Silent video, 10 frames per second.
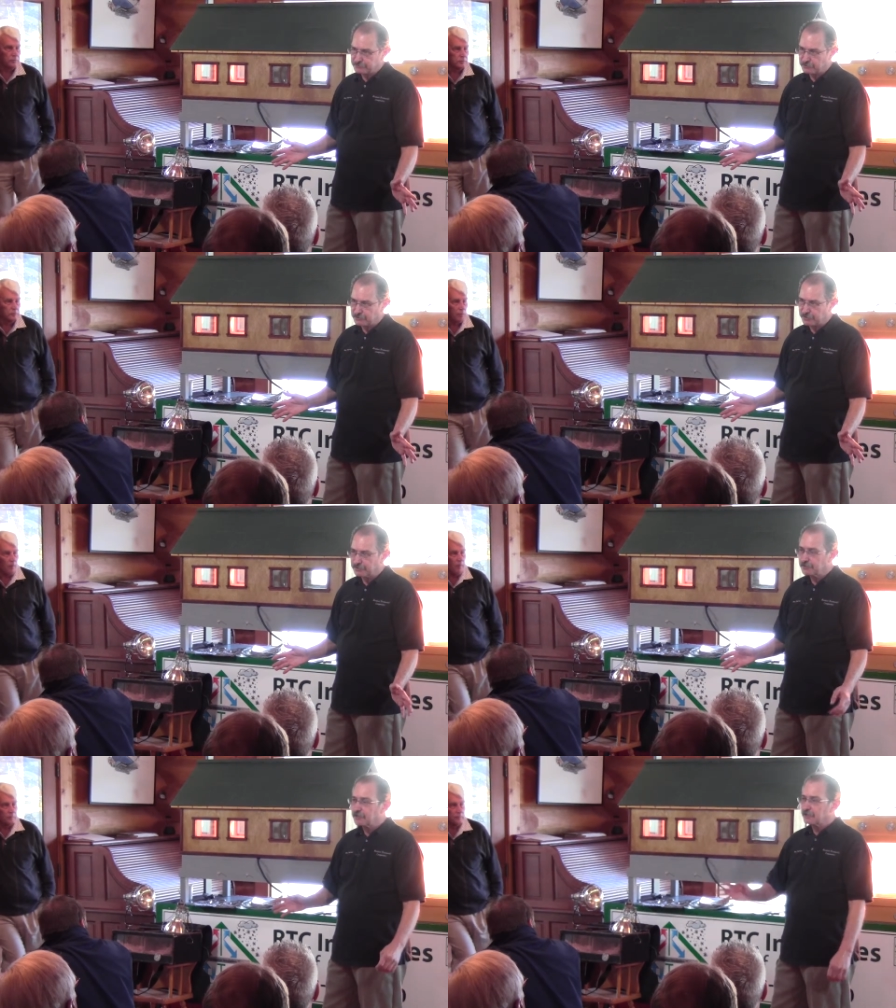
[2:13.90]

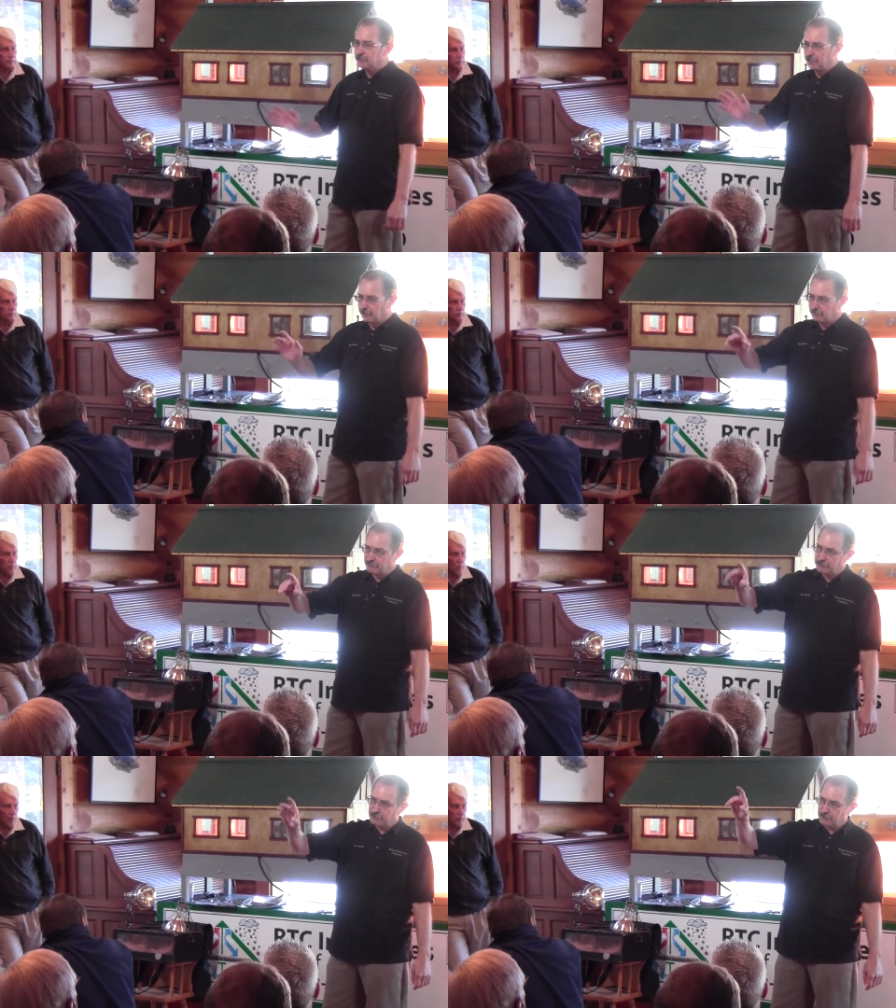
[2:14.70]
okay?
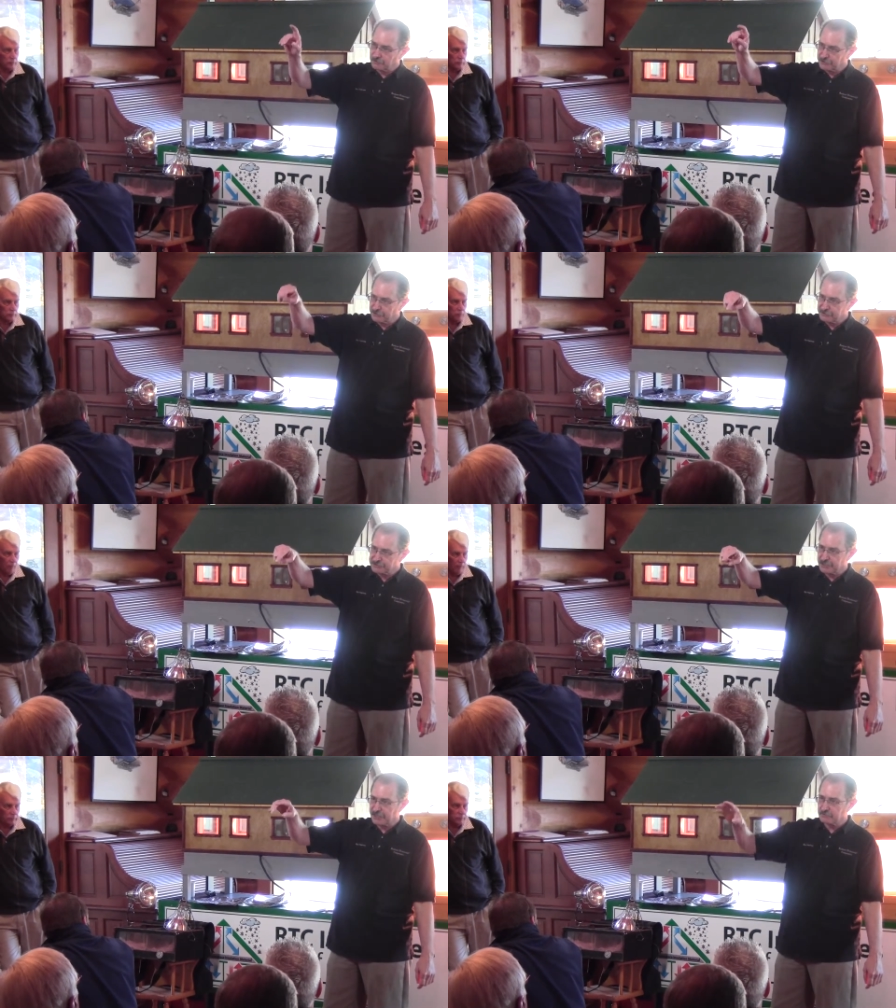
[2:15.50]
Now, on the other
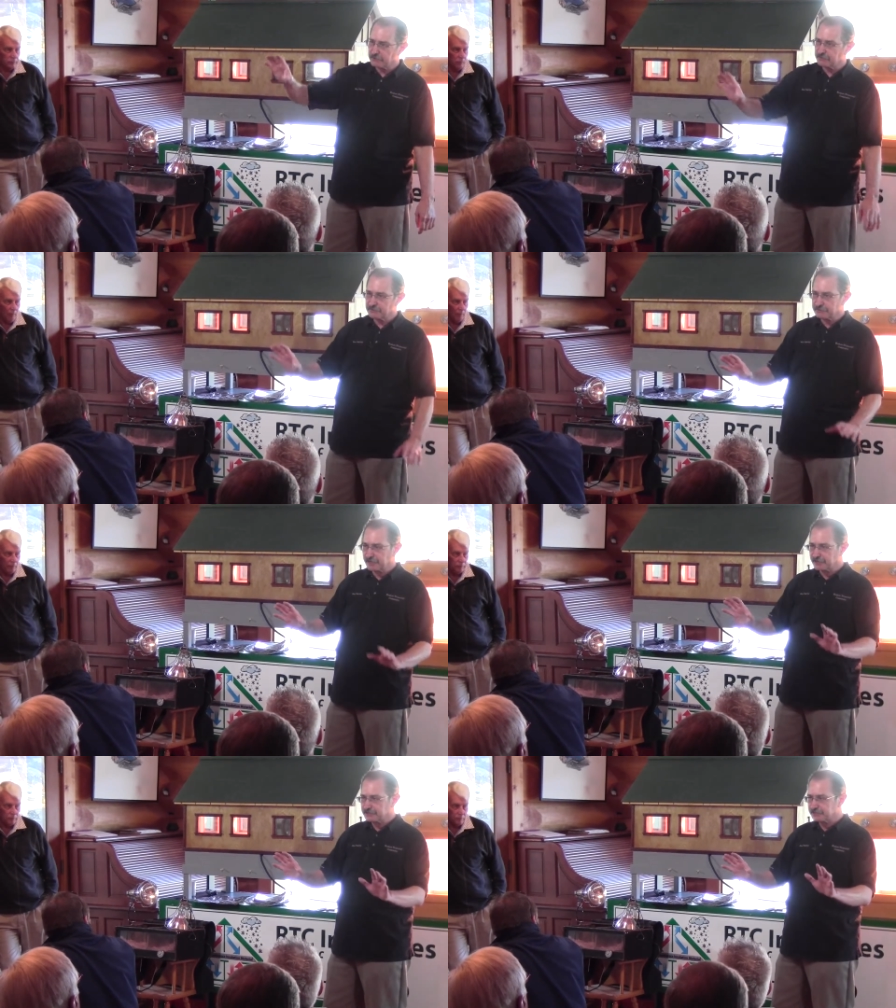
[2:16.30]
side, whenever you
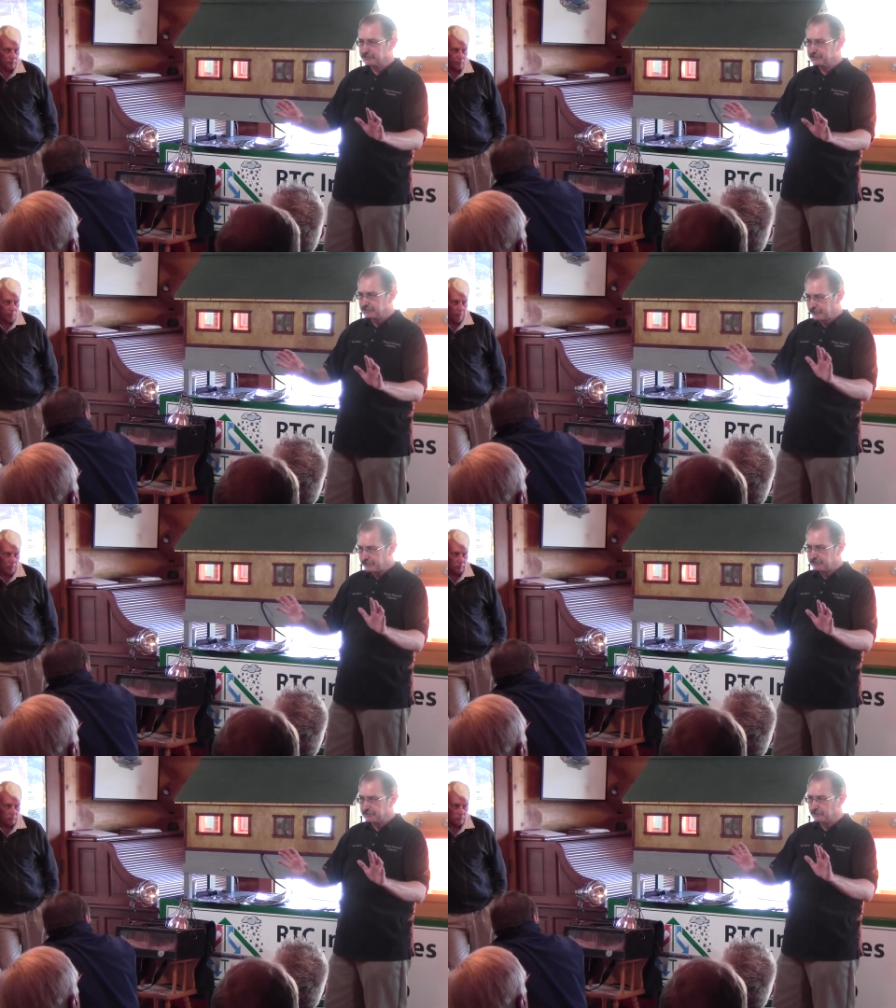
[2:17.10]
guys get a
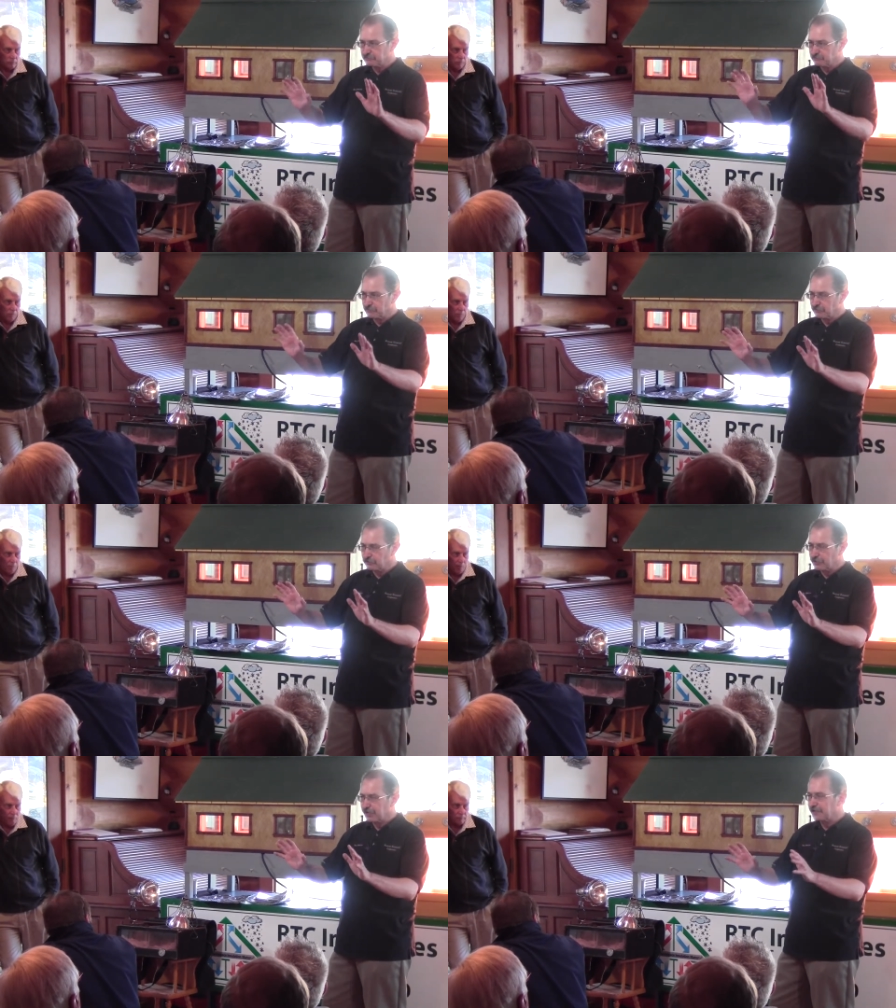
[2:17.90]
chance to
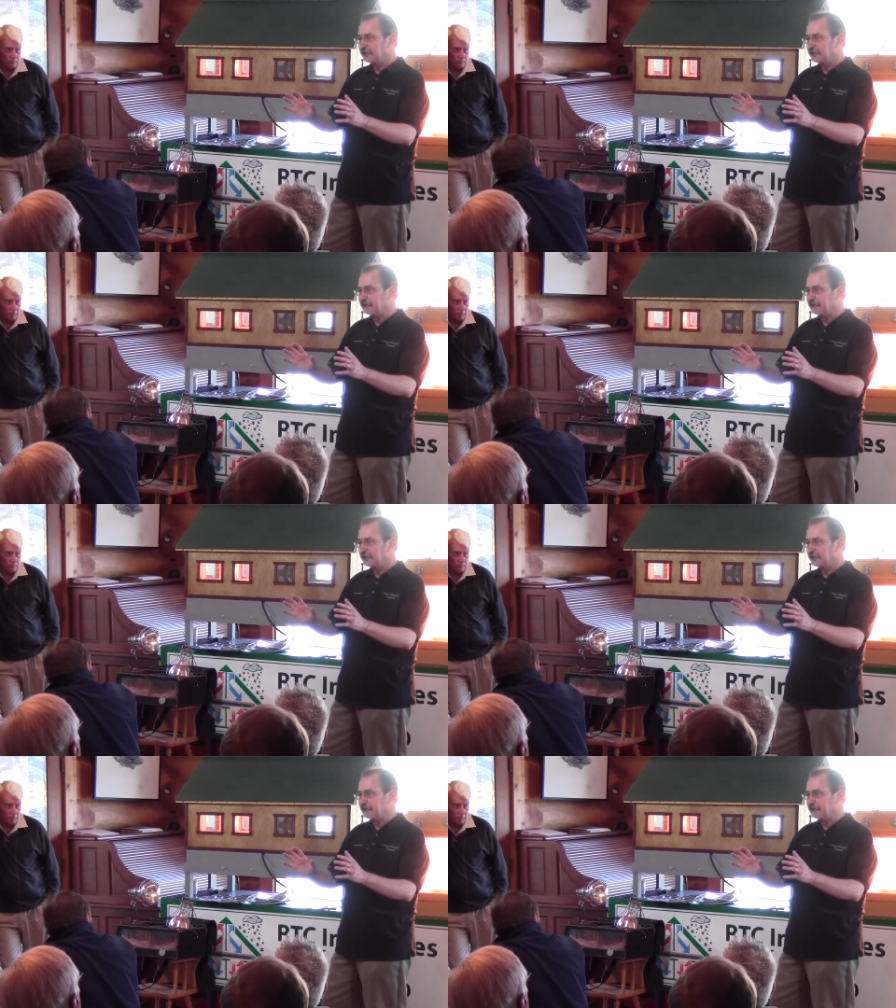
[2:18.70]
look at